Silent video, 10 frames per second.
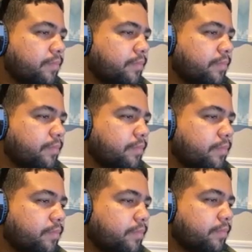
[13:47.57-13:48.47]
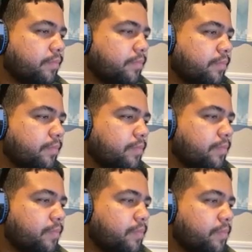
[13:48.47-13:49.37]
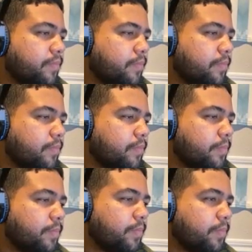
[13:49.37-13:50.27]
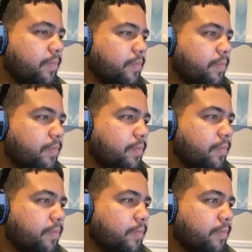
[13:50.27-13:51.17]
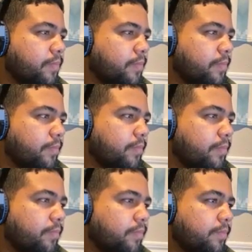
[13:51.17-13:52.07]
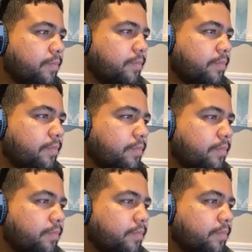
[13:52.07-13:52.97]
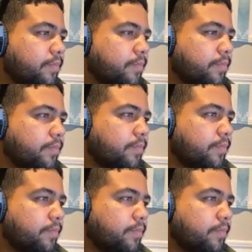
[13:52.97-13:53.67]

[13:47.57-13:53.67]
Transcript: This person isn't speaking.